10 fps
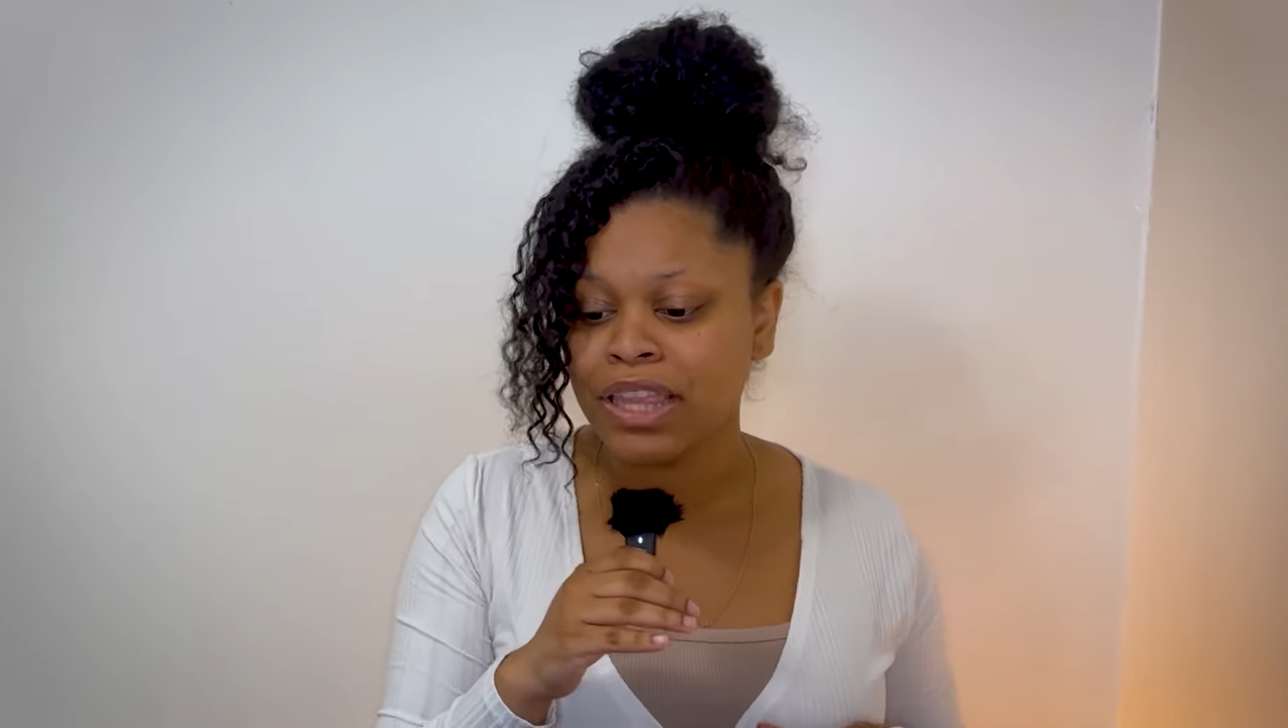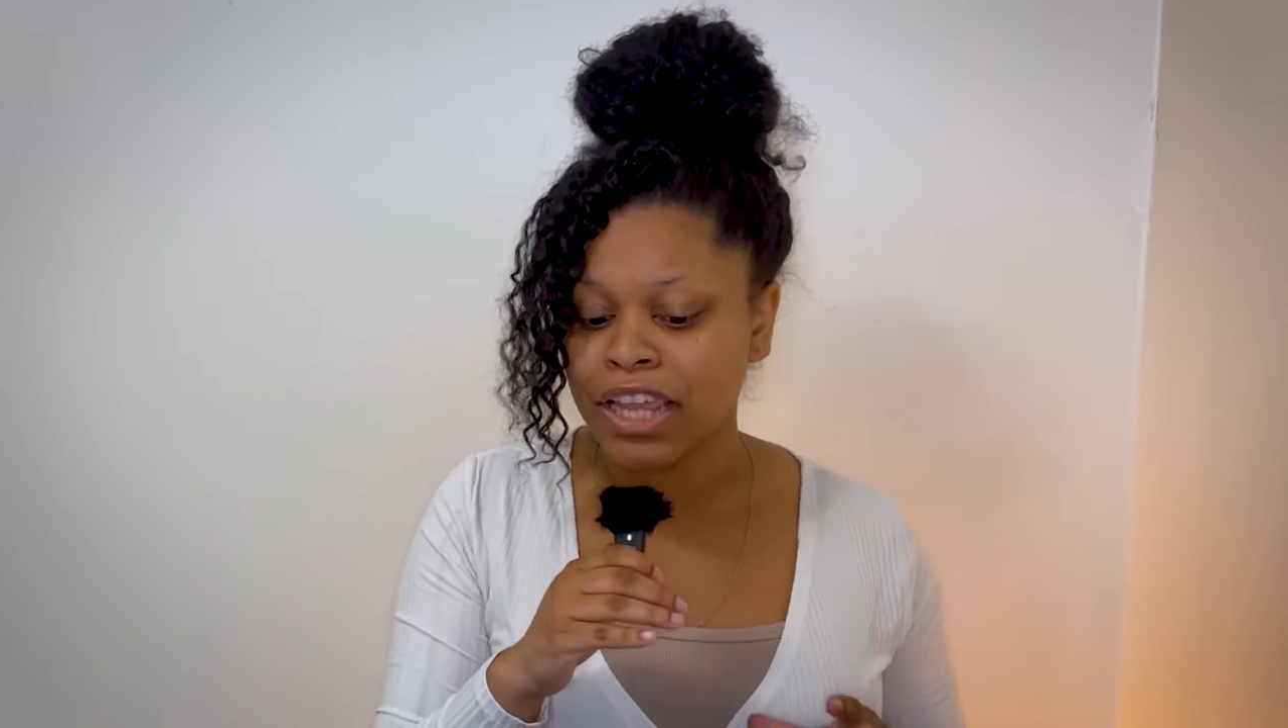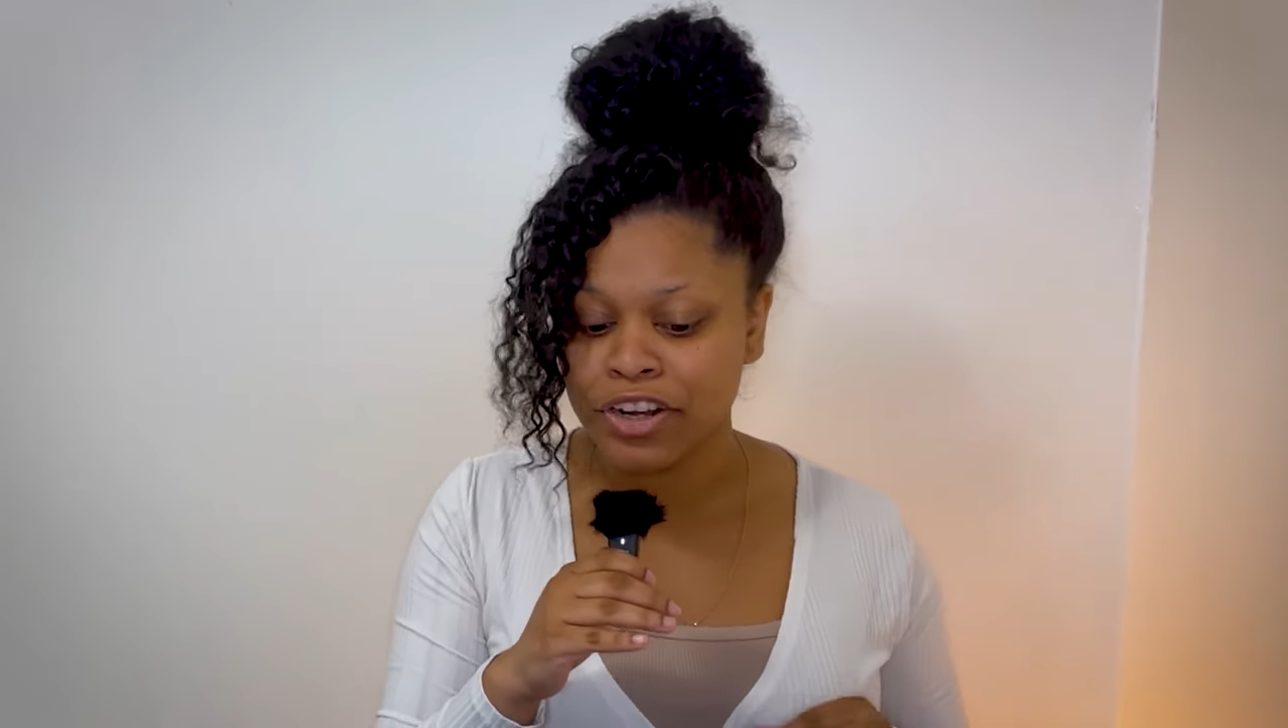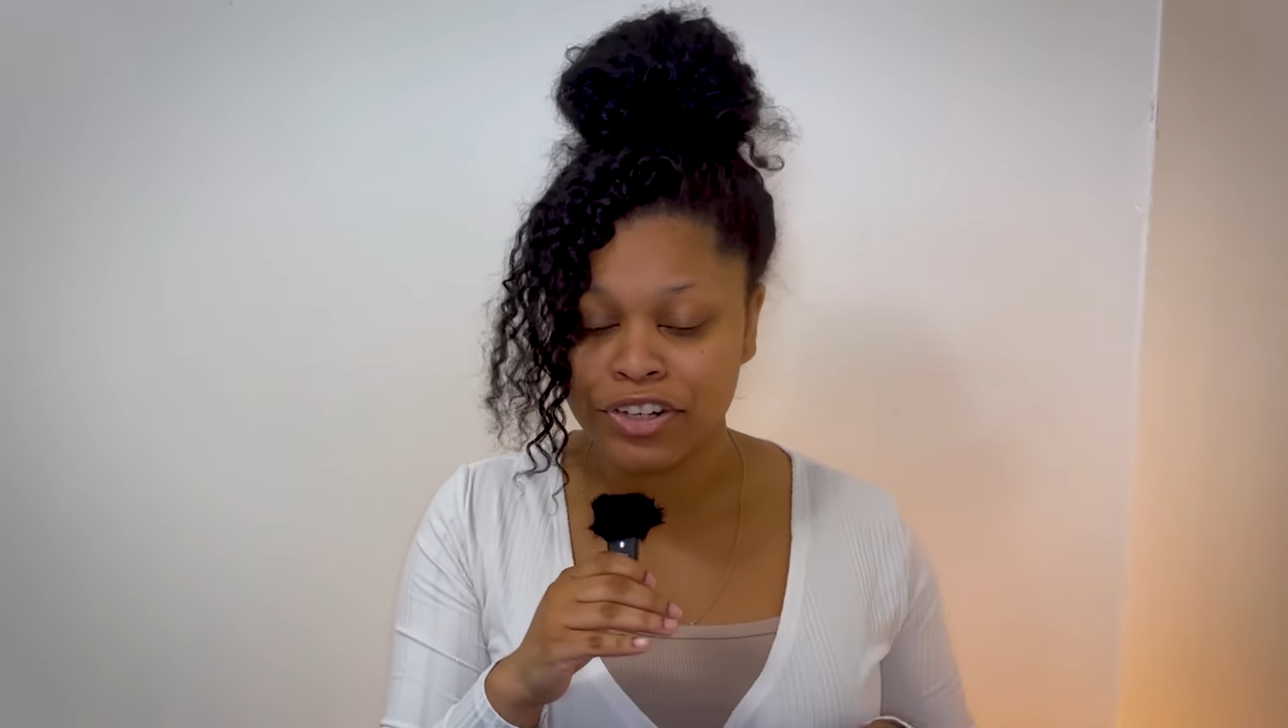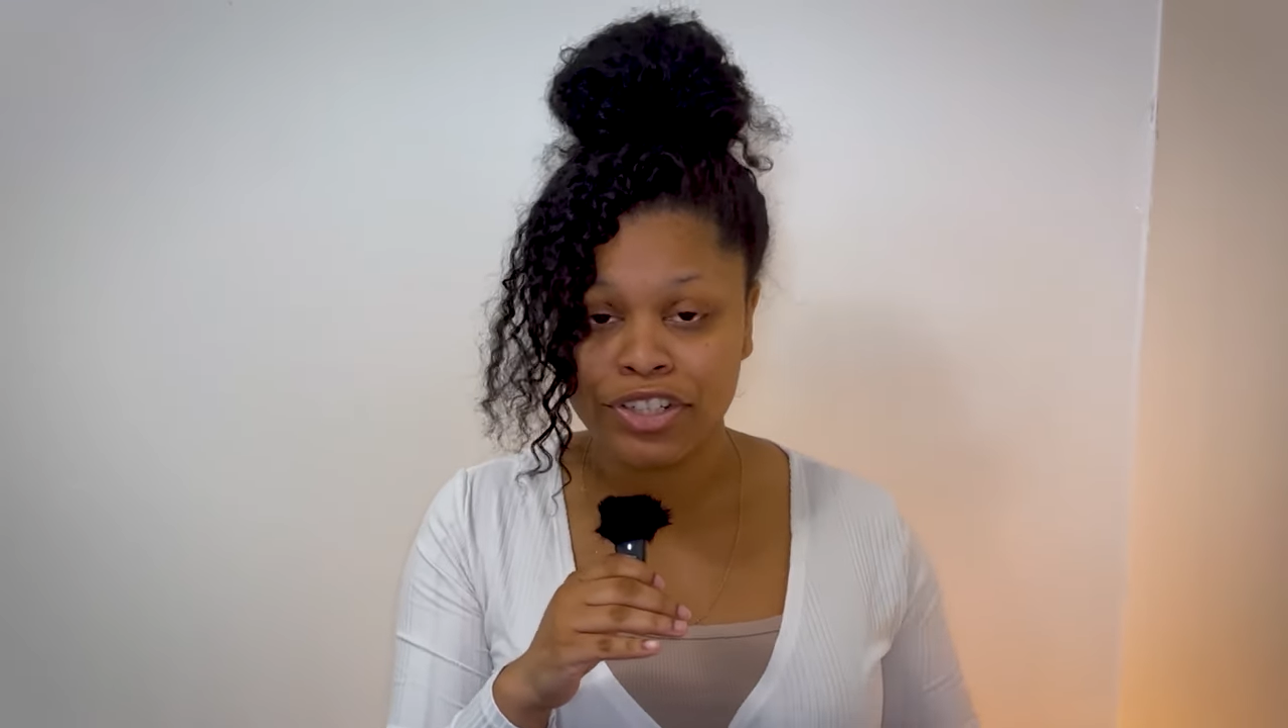
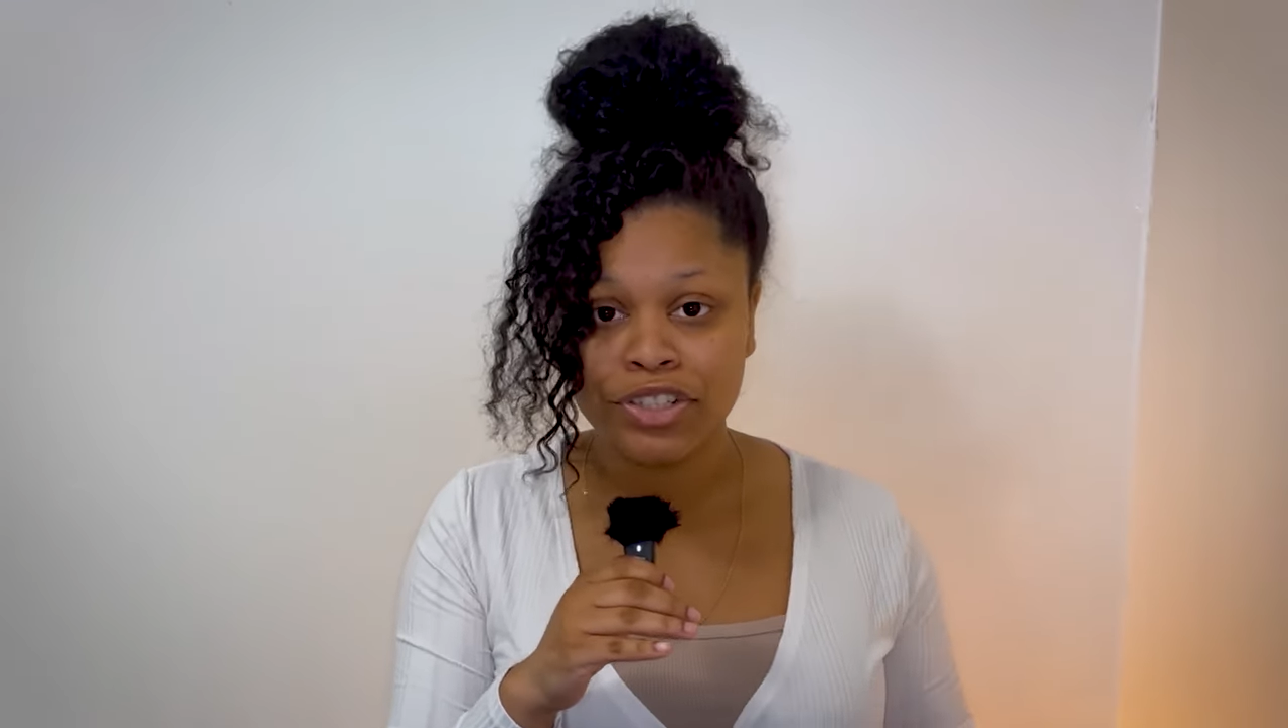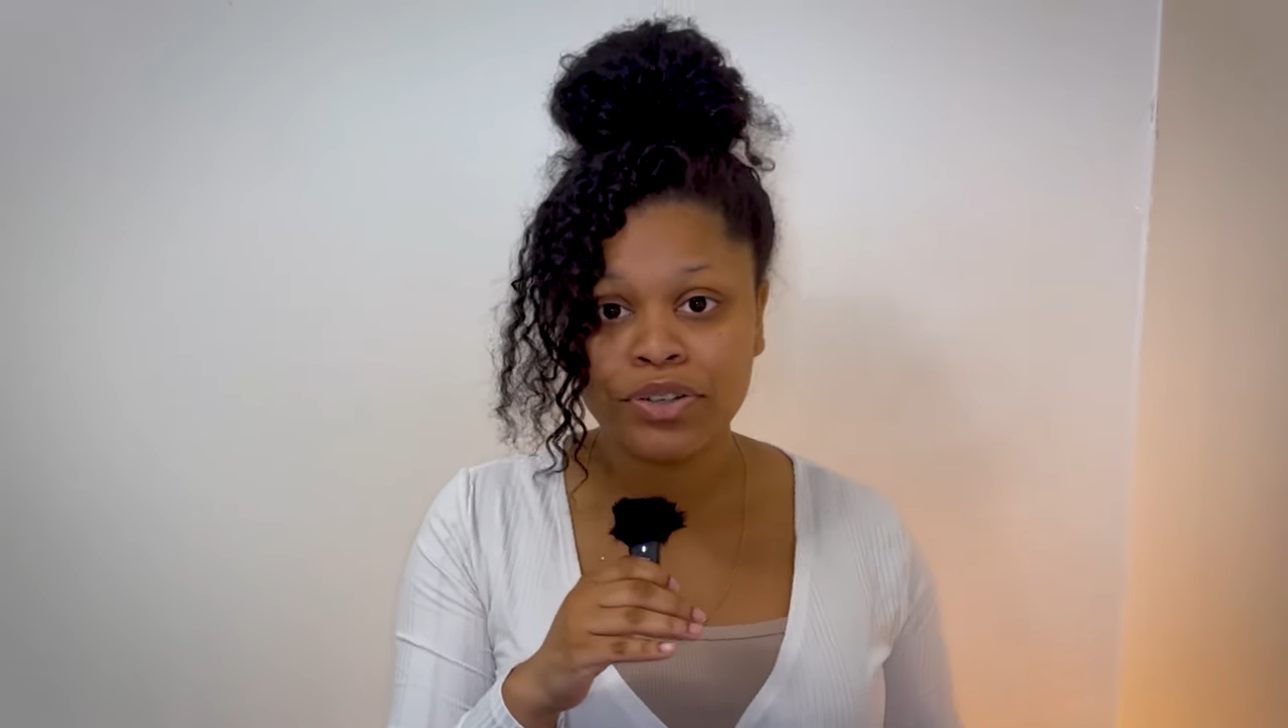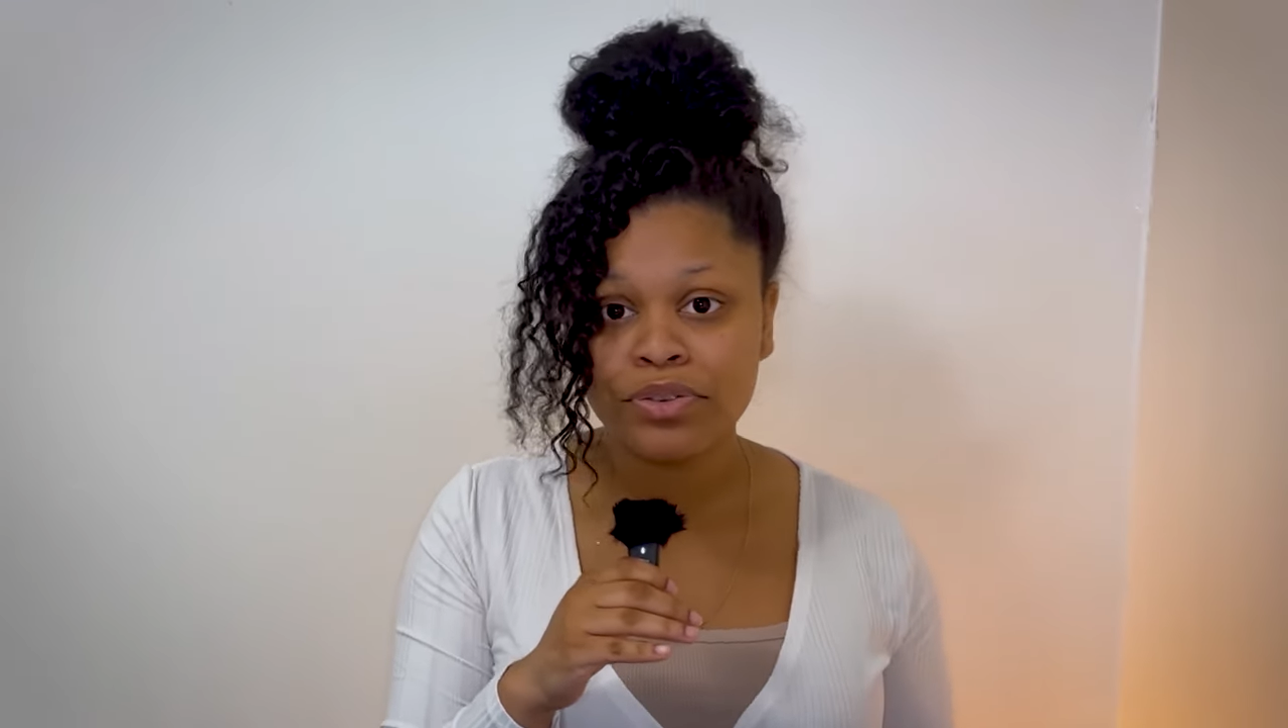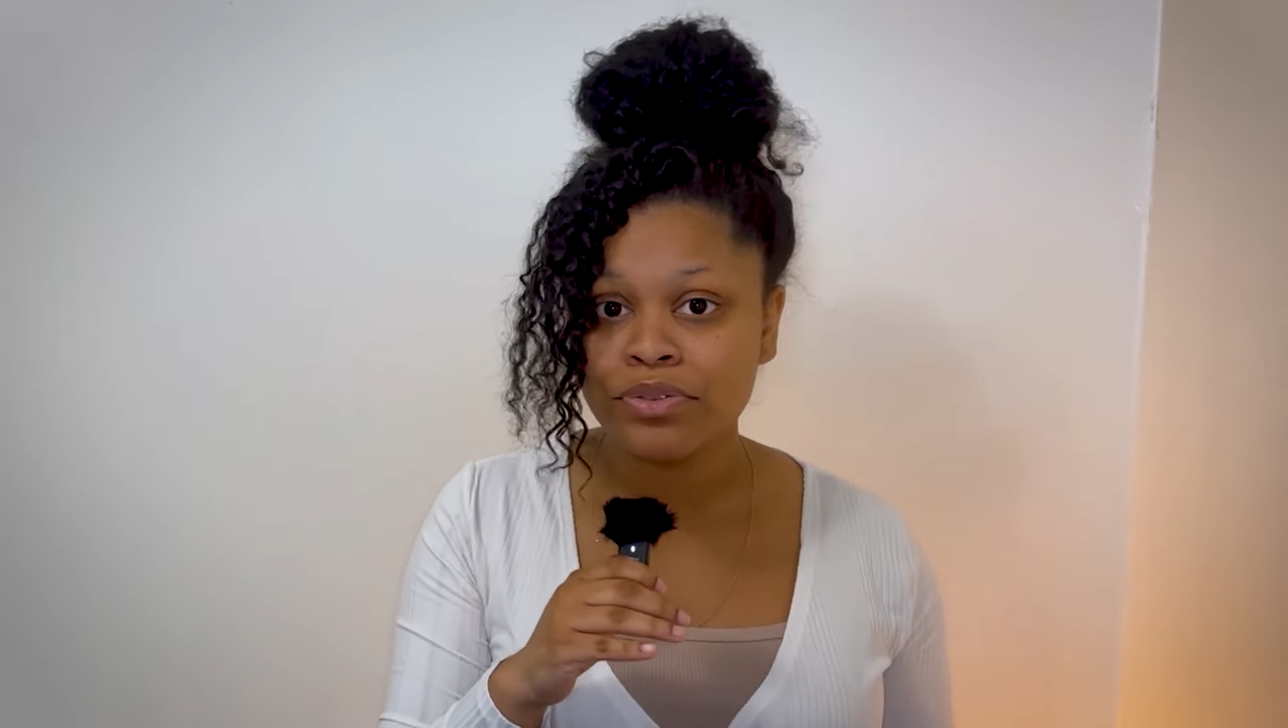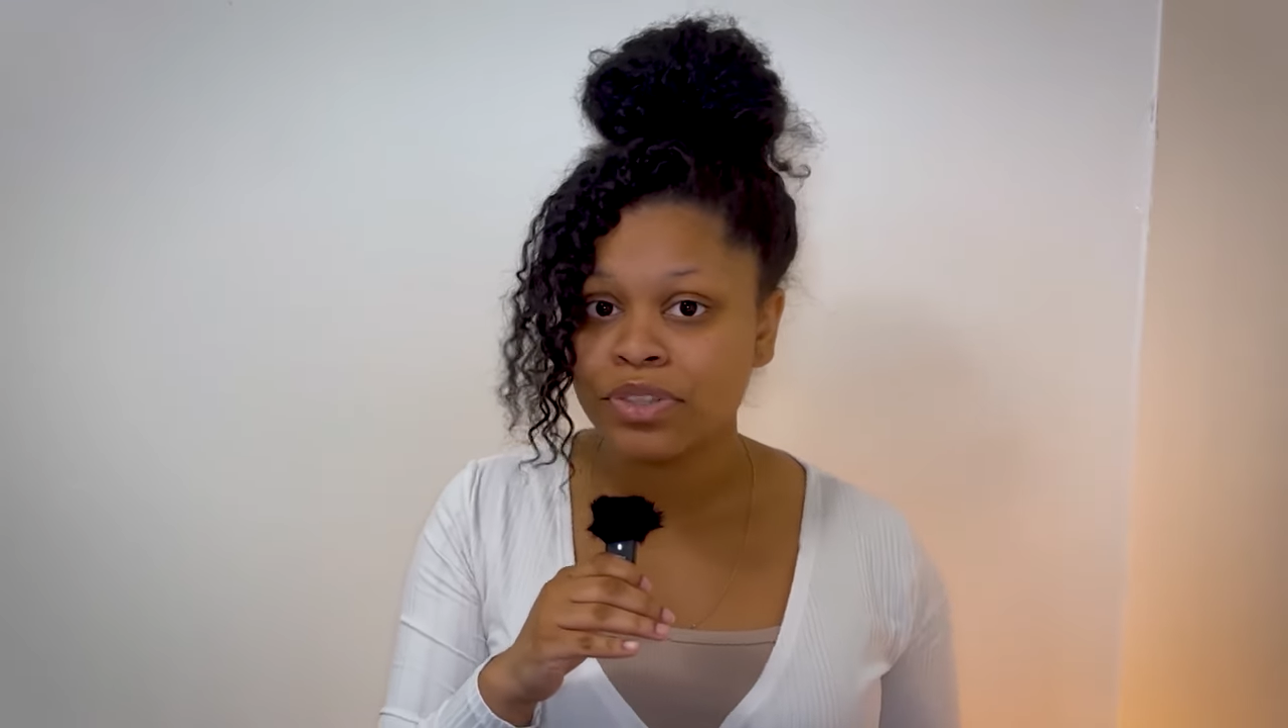like your
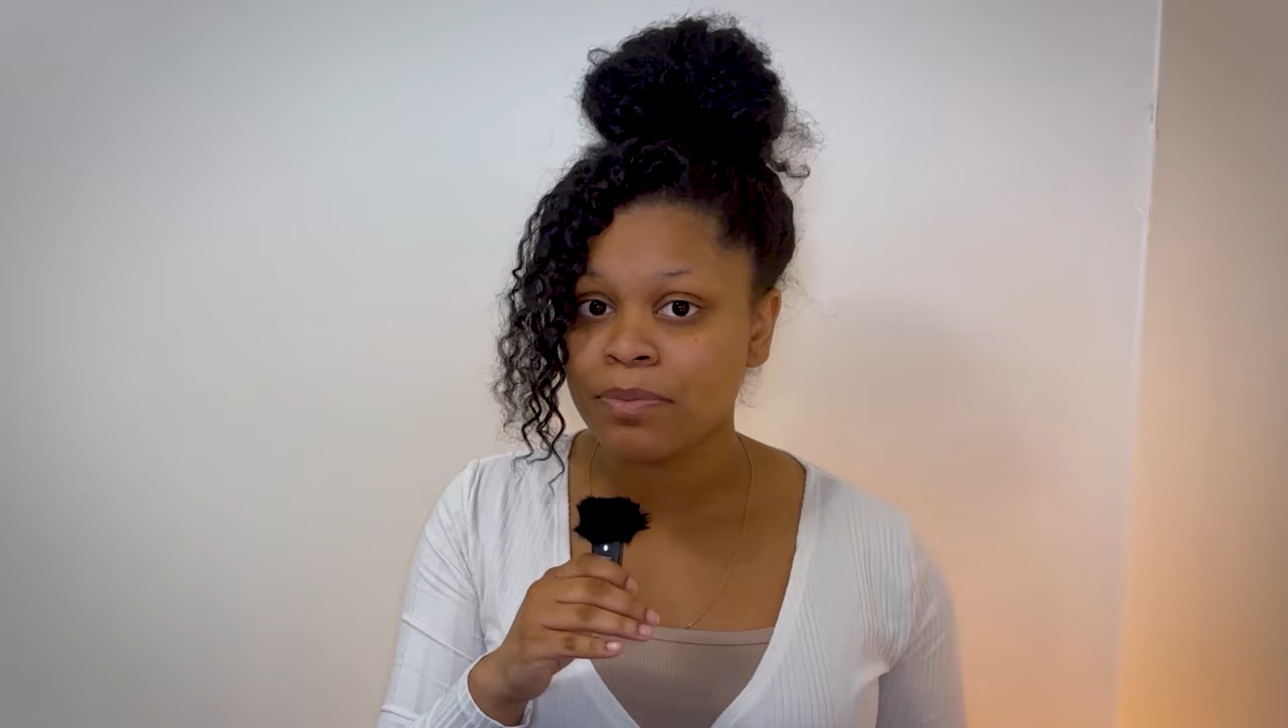shoes,